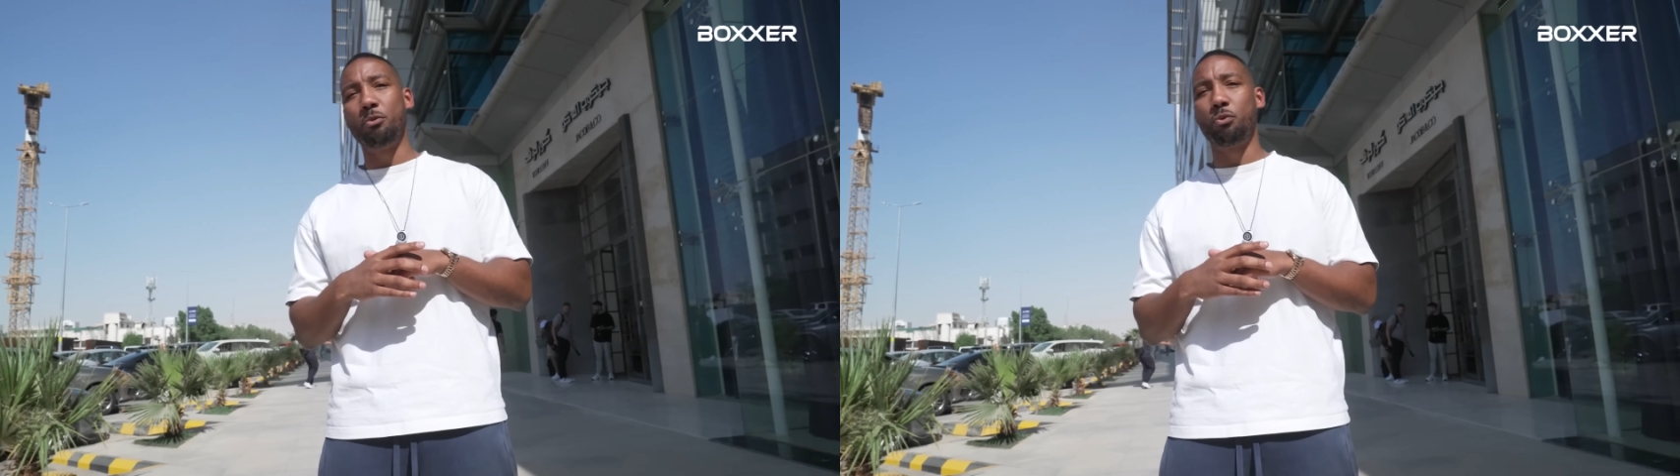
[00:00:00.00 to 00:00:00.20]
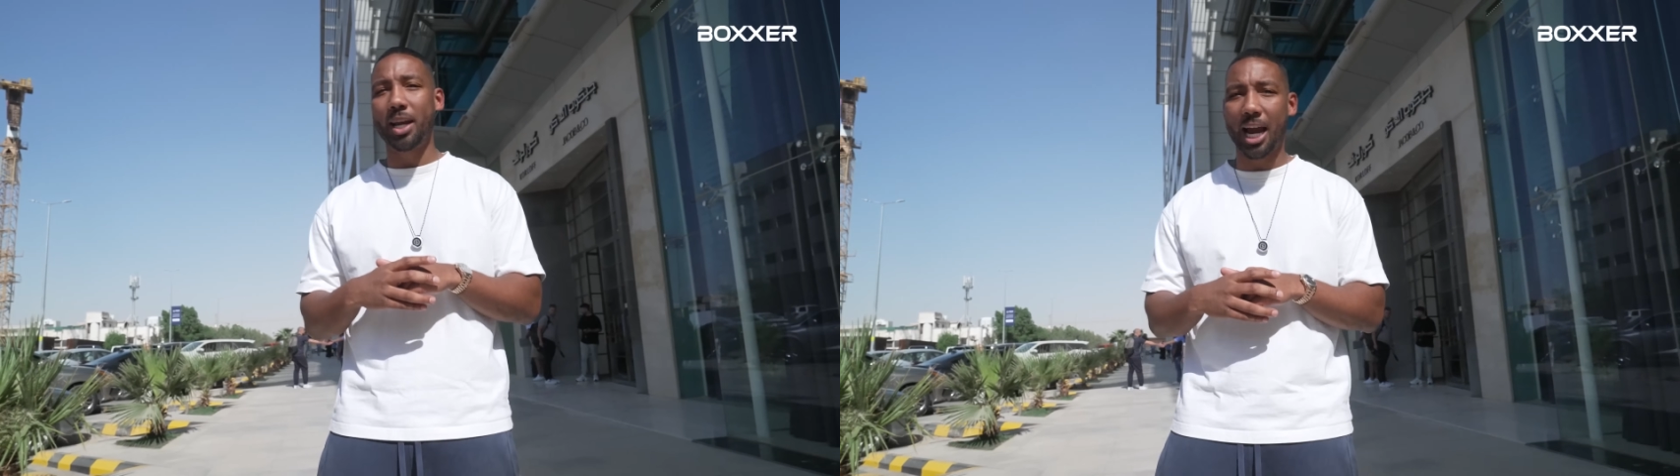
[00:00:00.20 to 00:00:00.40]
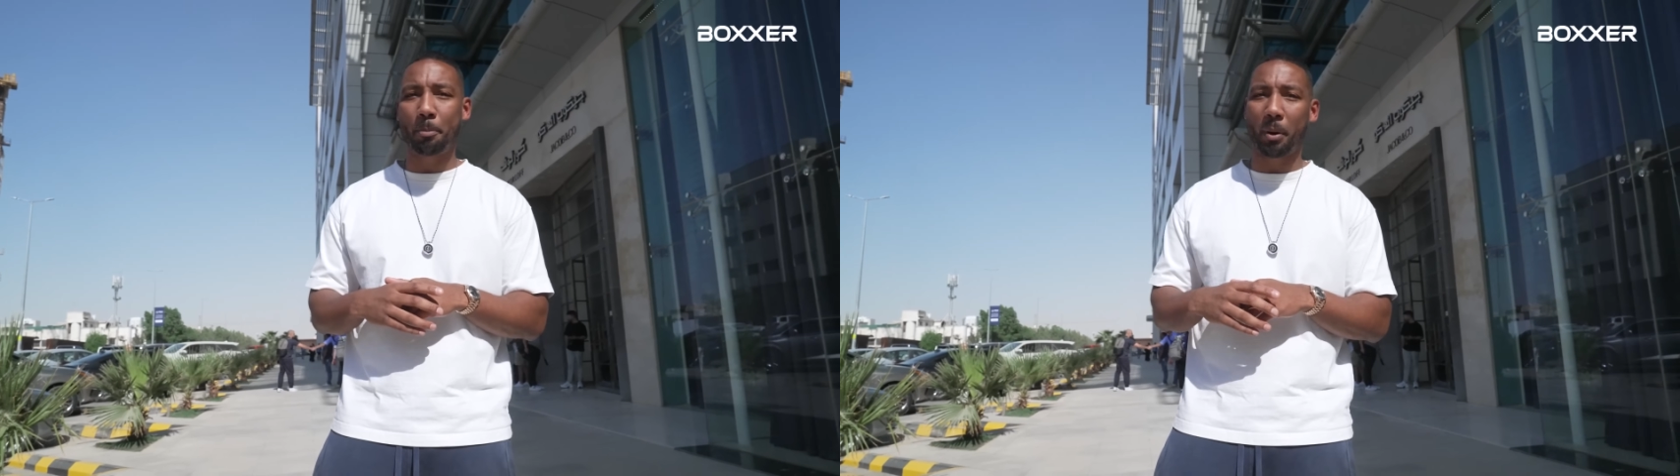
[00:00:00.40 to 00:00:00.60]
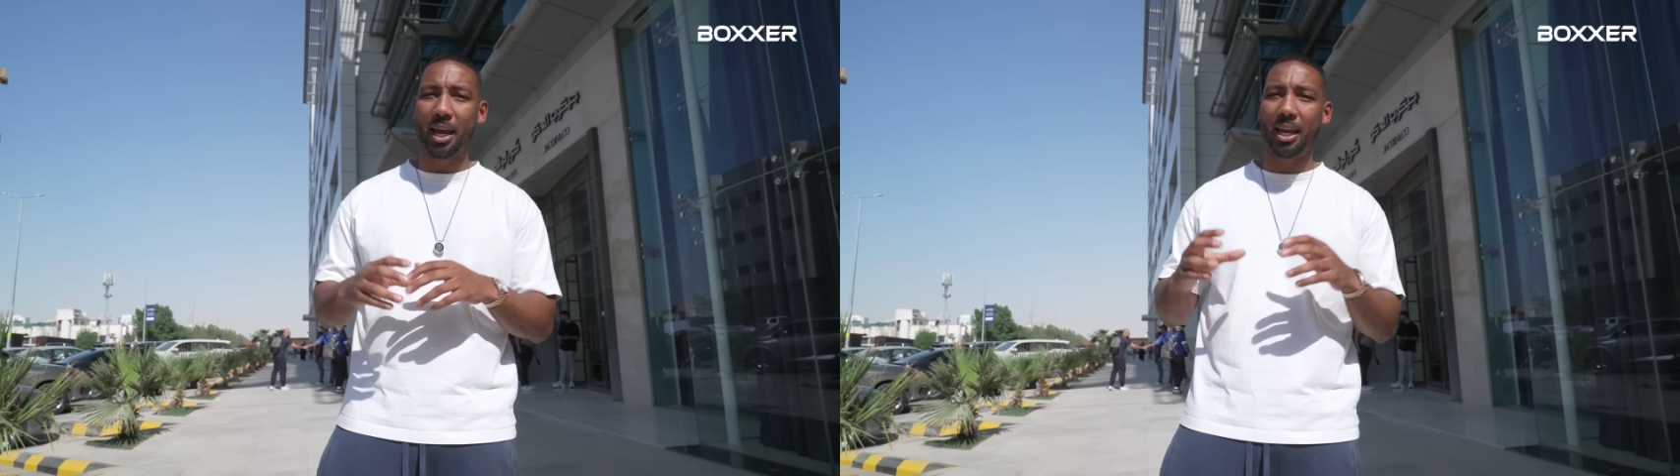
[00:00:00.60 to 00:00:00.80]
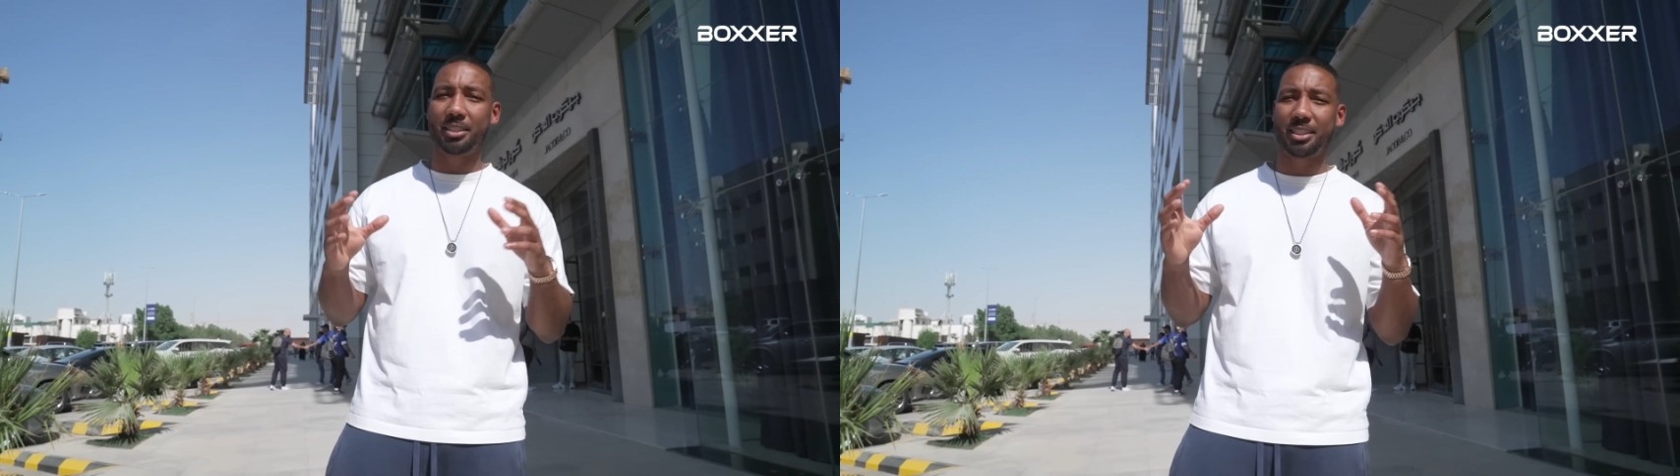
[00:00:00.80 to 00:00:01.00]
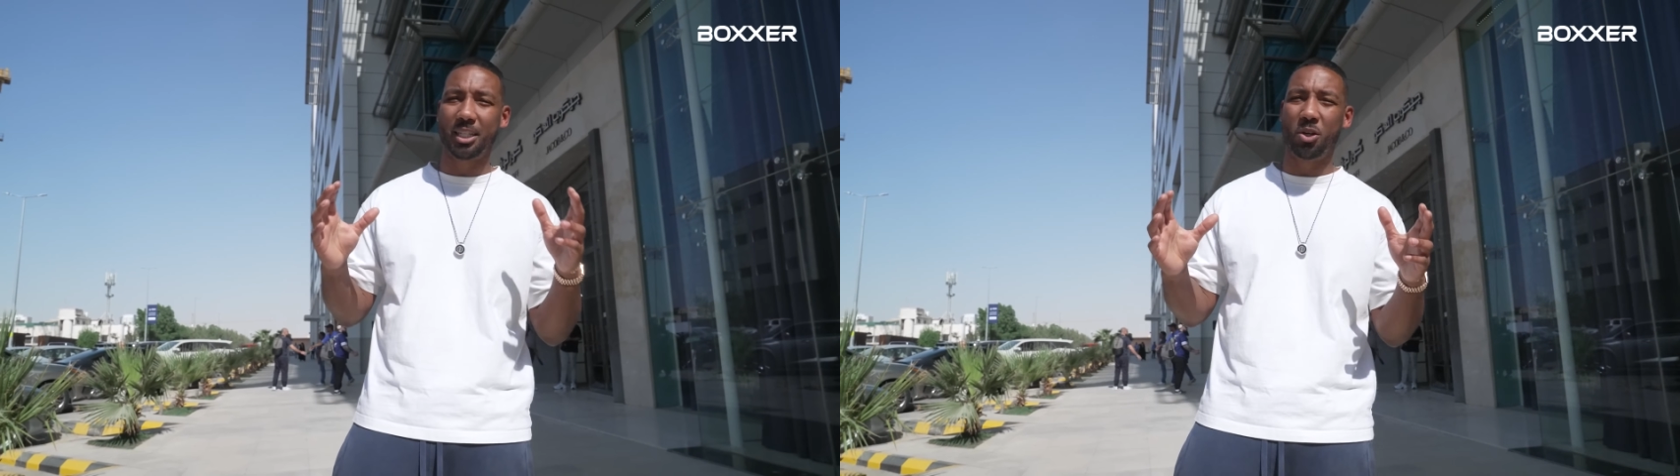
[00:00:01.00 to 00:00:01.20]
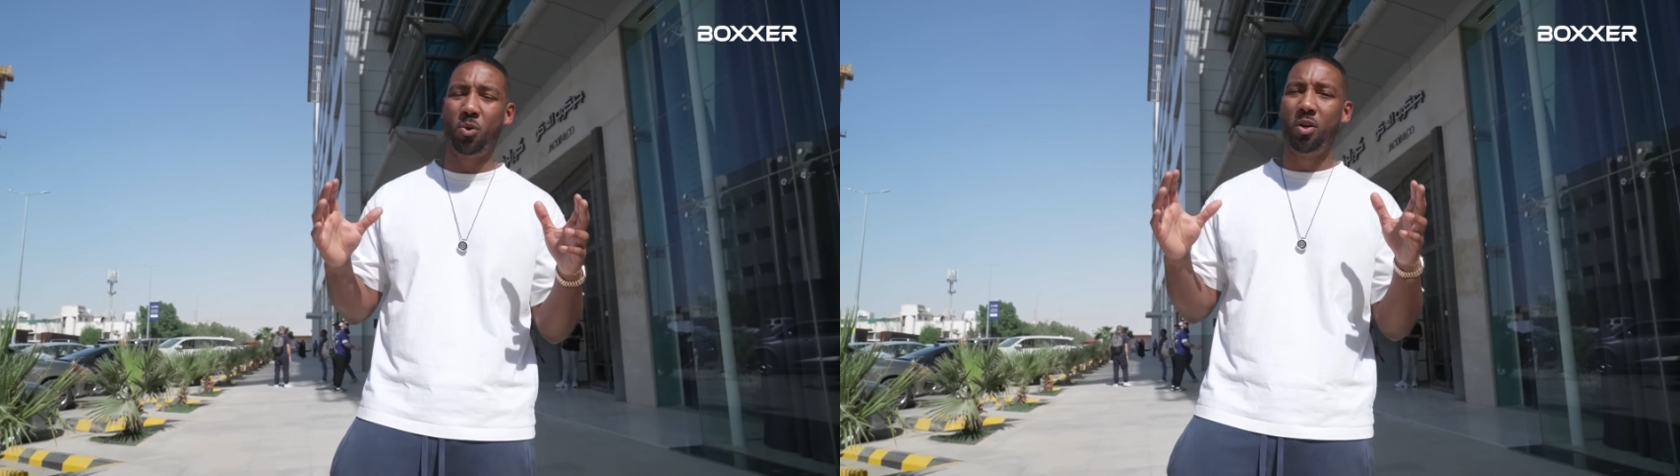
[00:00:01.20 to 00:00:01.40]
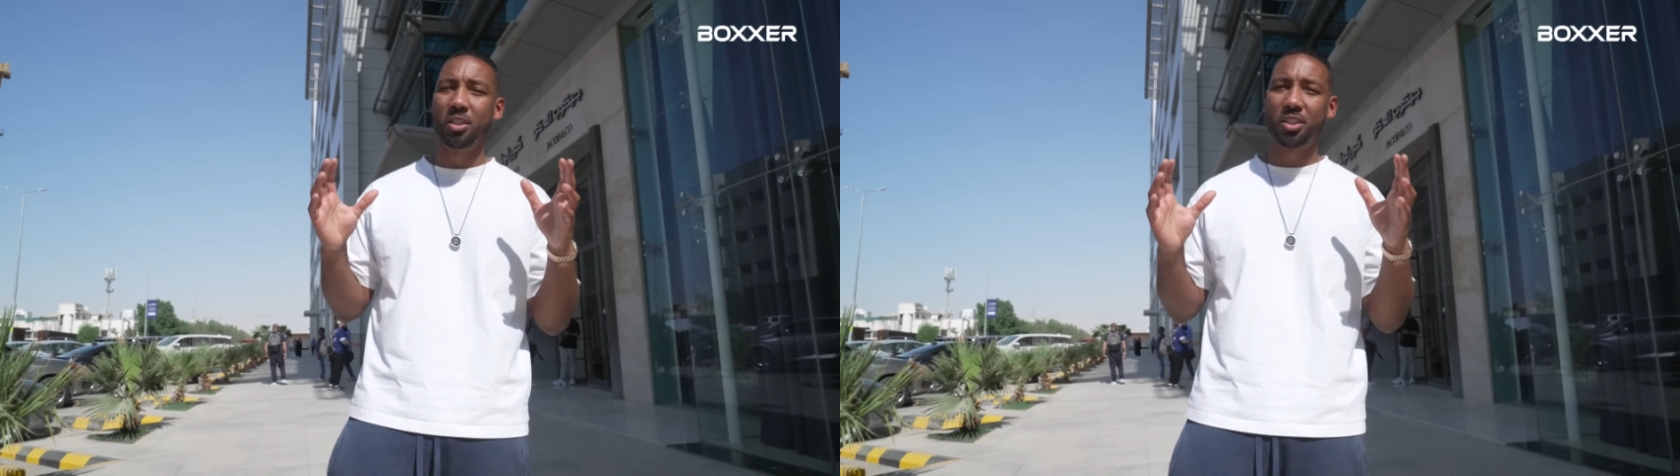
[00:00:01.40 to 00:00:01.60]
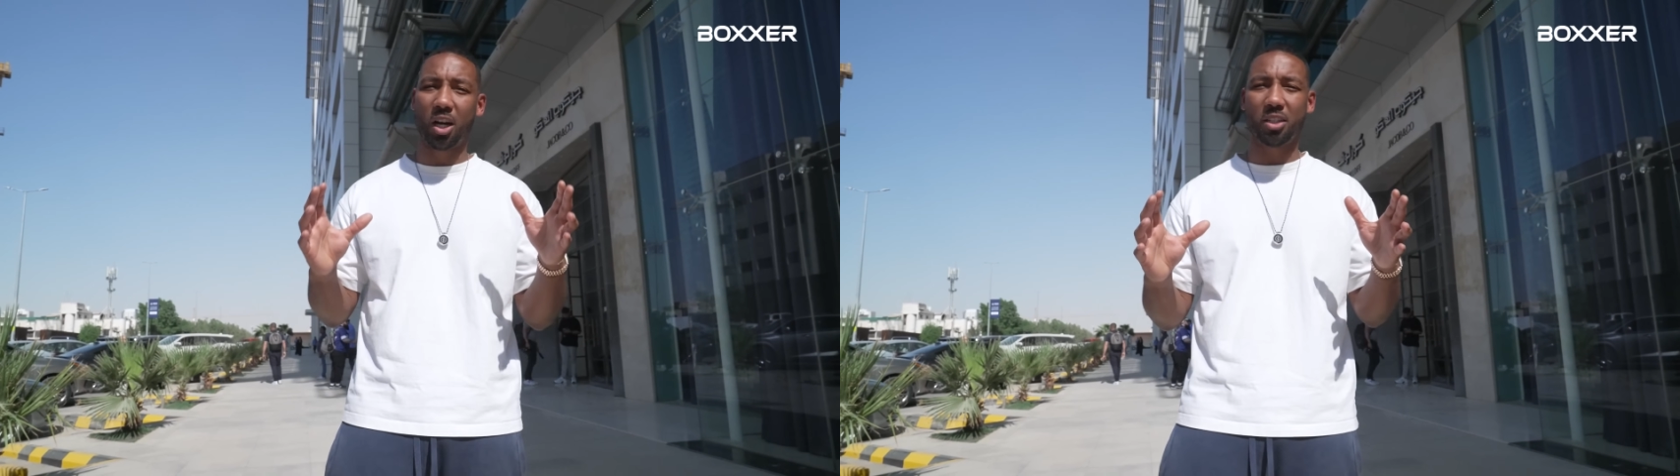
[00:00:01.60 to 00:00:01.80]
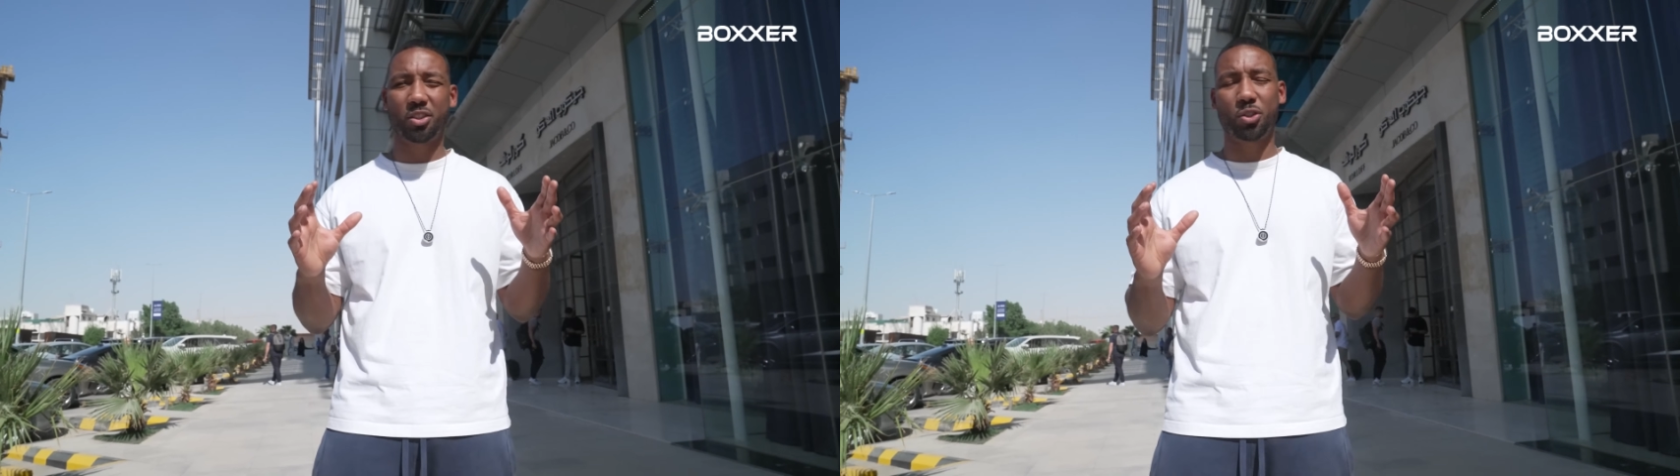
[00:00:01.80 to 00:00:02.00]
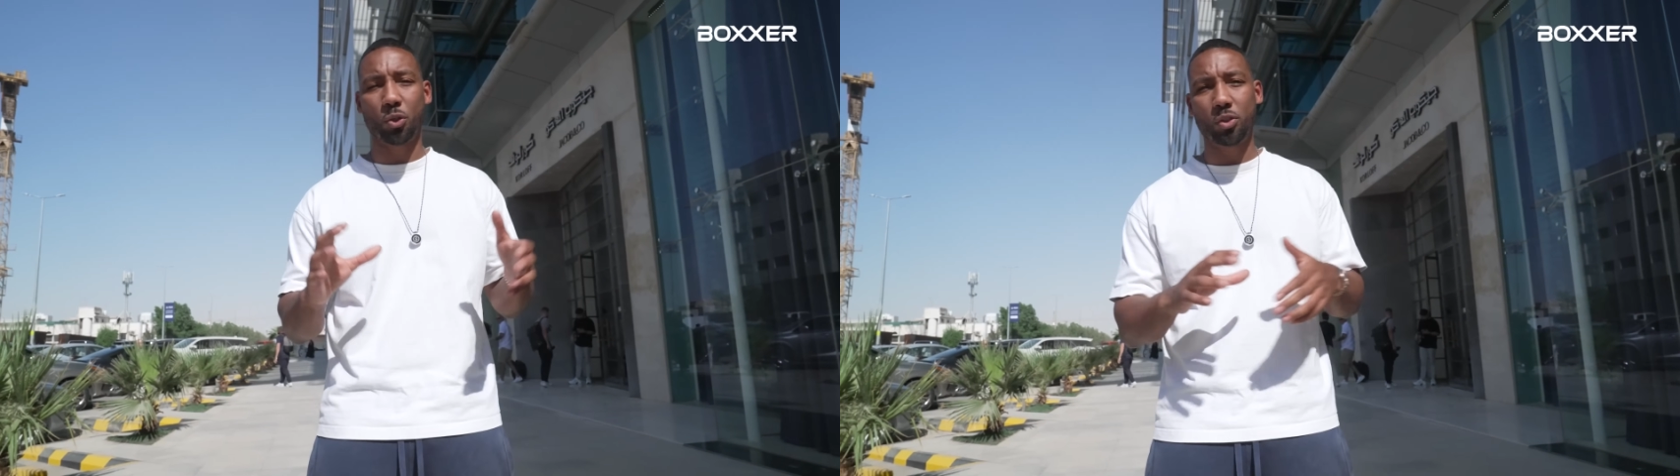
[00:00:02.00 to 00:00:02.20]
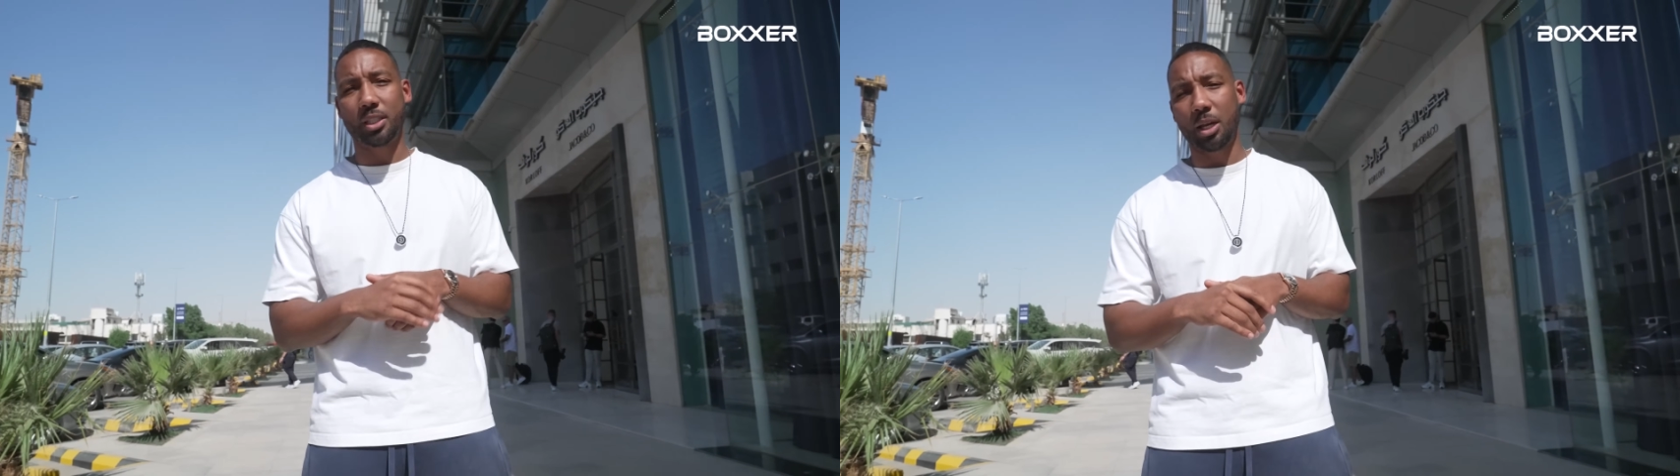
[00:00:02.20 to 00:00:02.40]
in Riyadh, but it is still just Tuesday,